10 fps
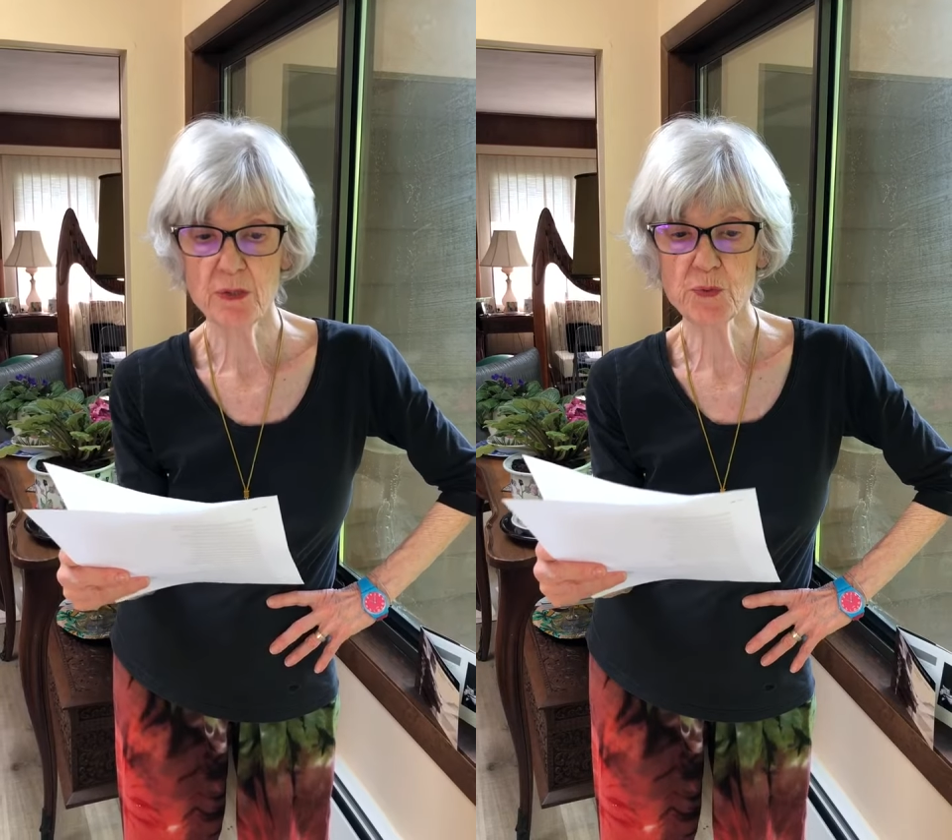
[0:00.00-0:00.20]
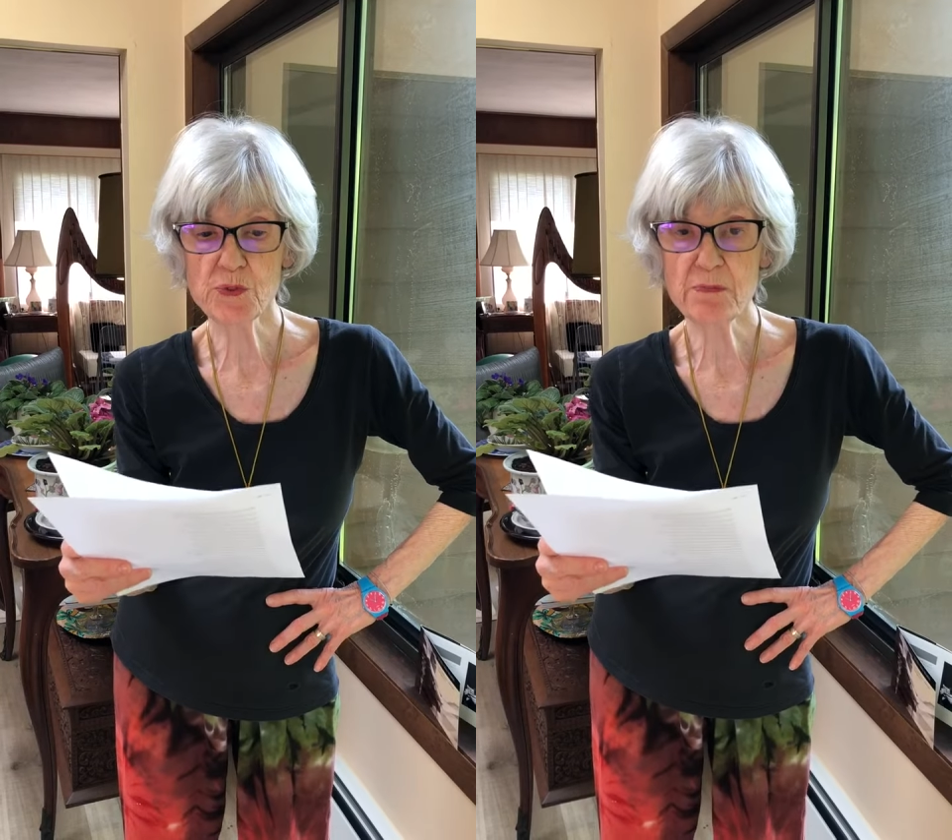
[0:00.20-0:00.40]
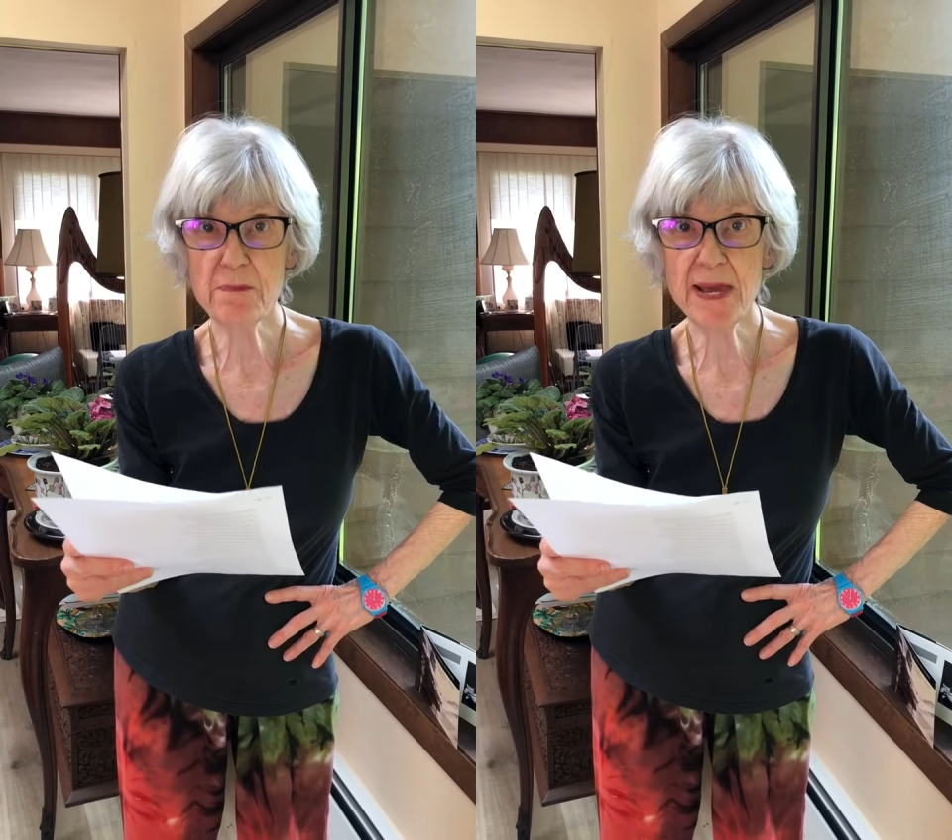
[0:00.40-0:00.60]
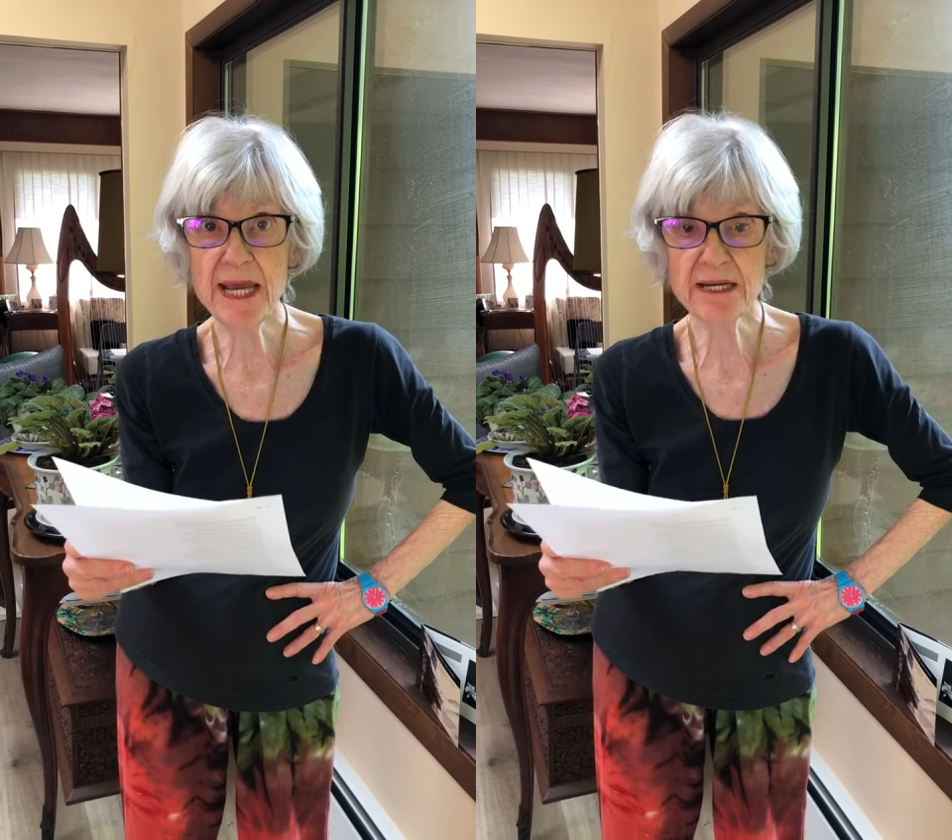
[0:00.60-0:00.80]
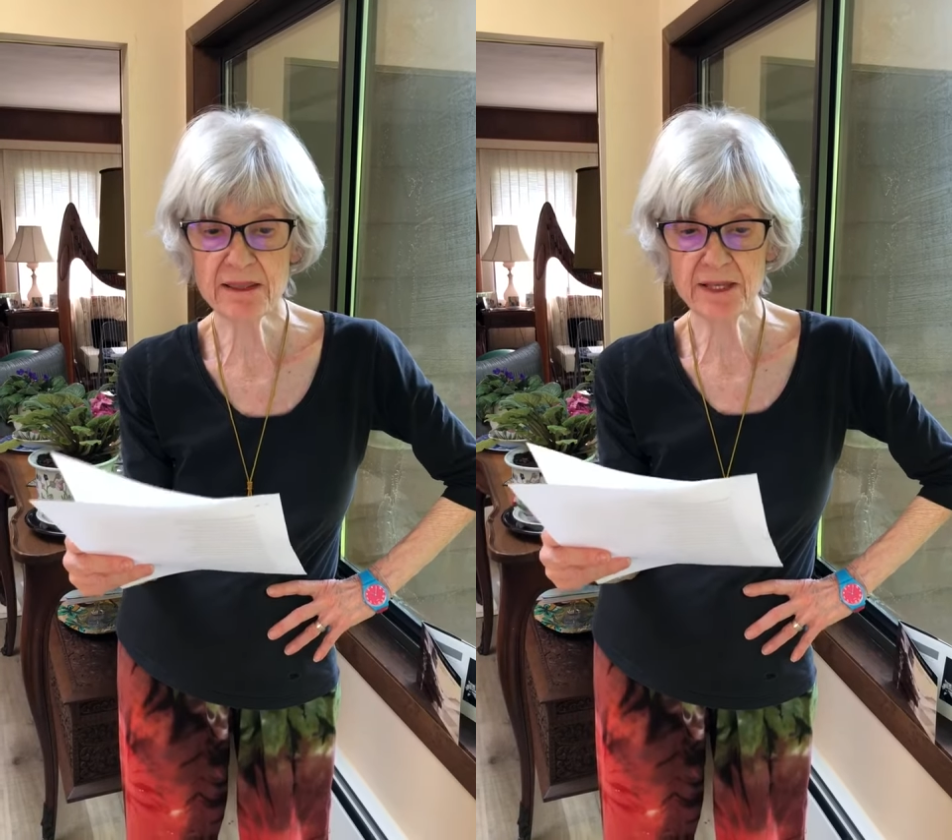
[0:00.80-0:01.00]
whose
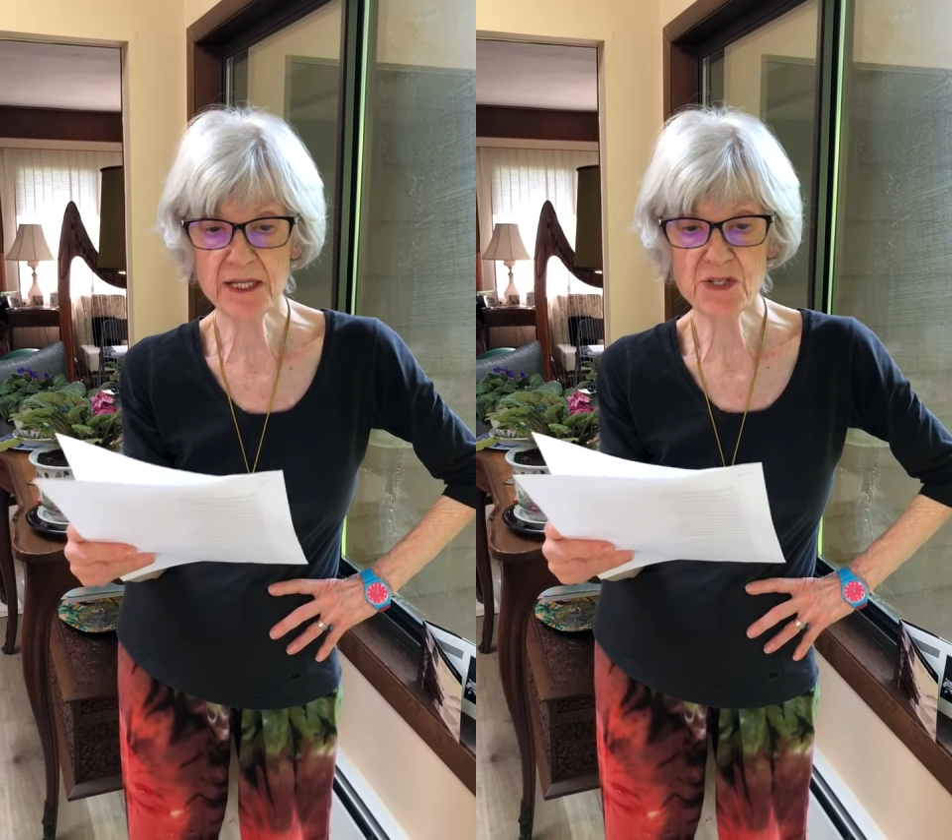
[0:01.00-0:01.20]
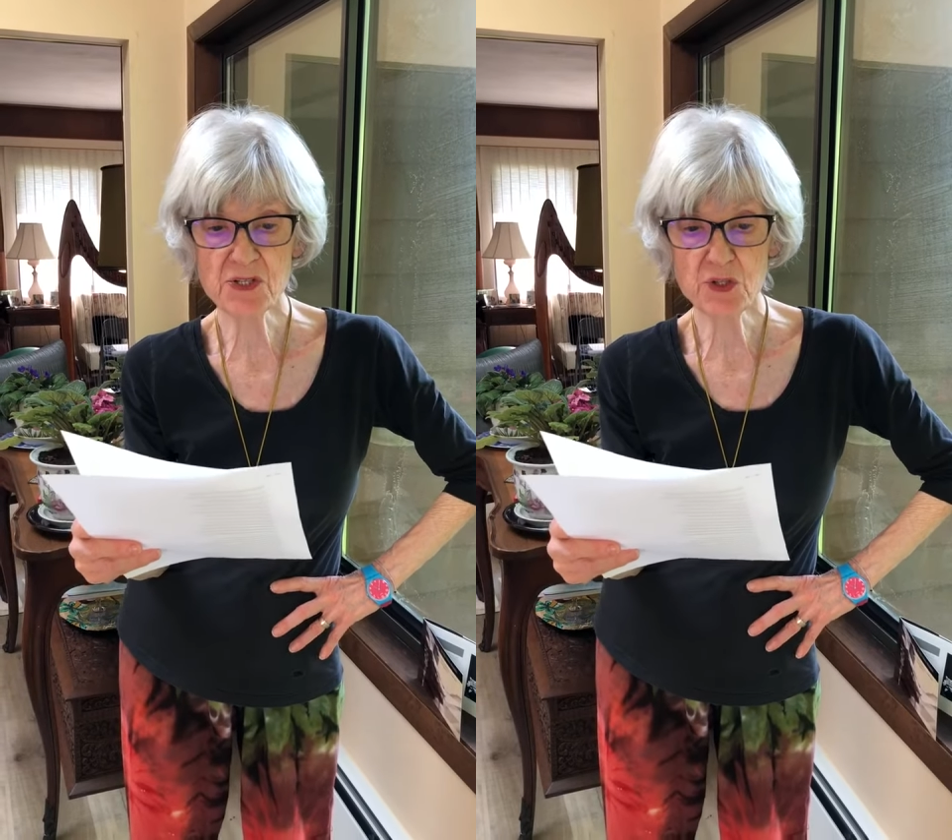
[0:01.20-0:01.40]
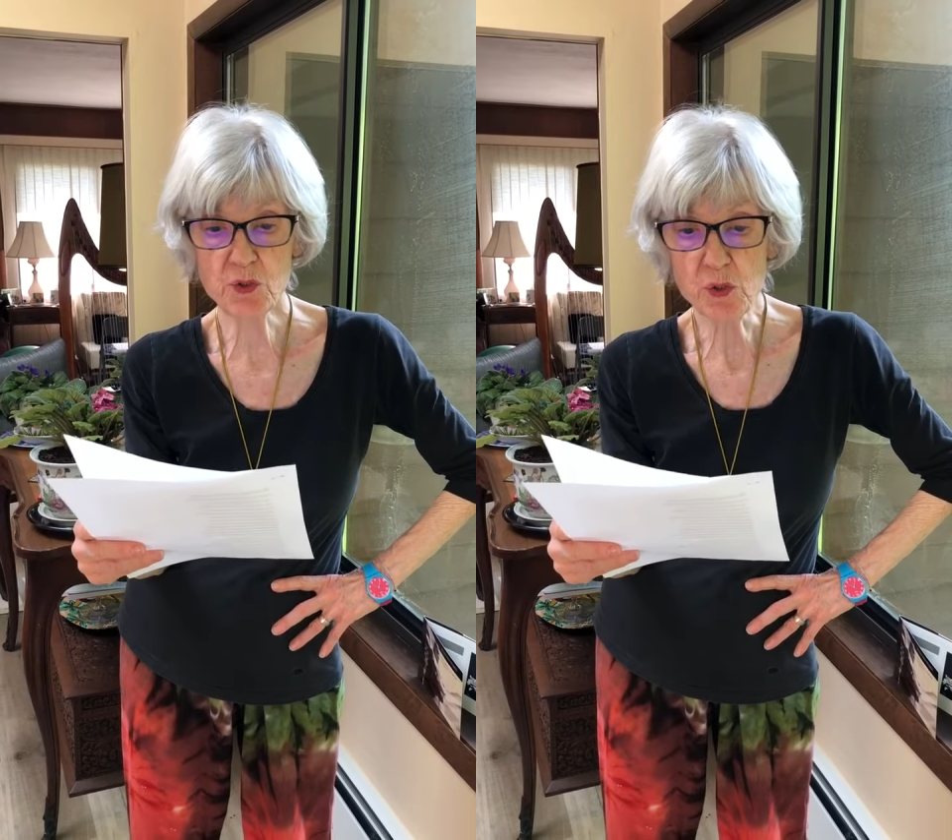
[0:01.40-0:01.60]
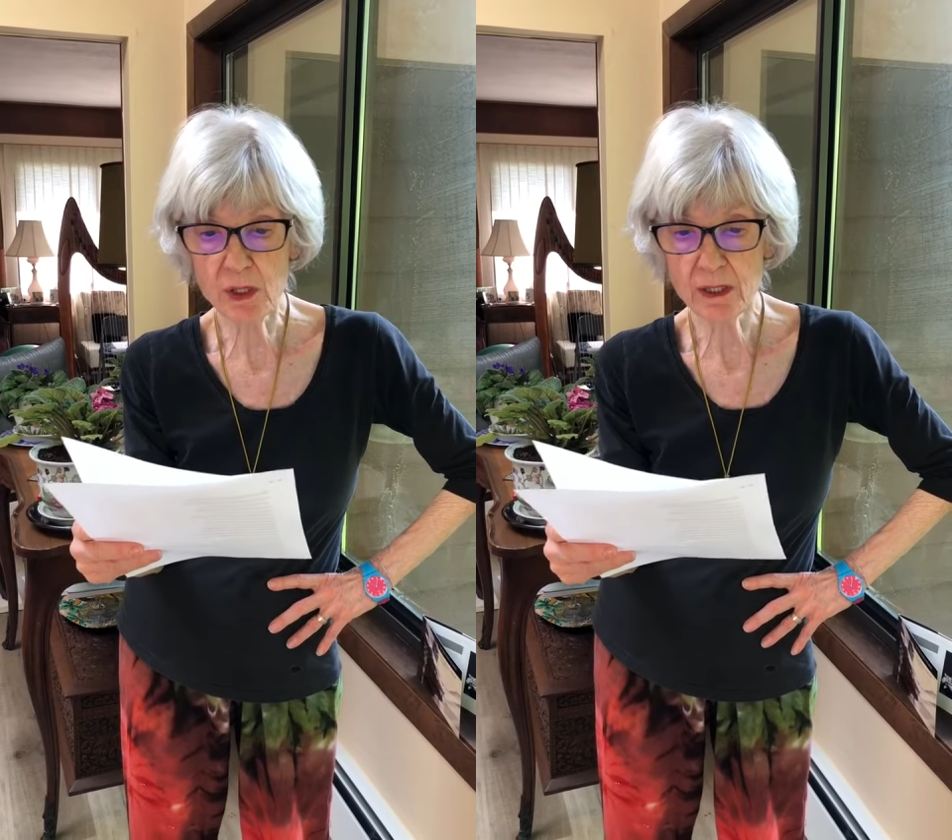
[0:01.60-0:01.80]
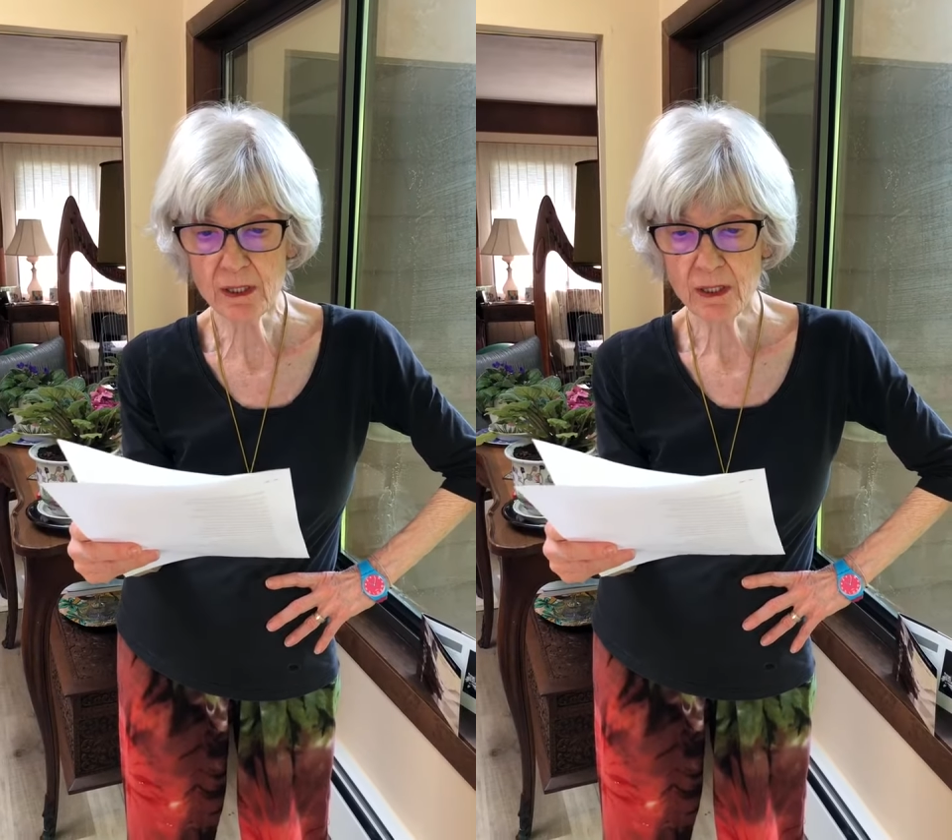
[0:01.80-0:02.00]
main thing is
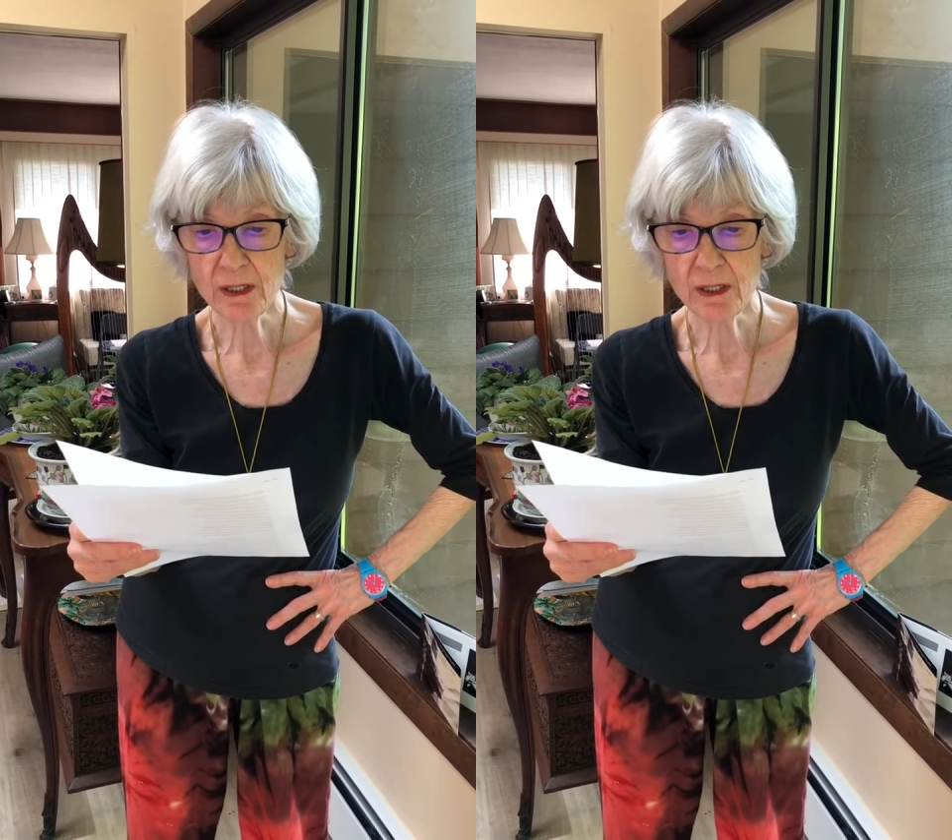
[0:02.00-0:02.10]
school.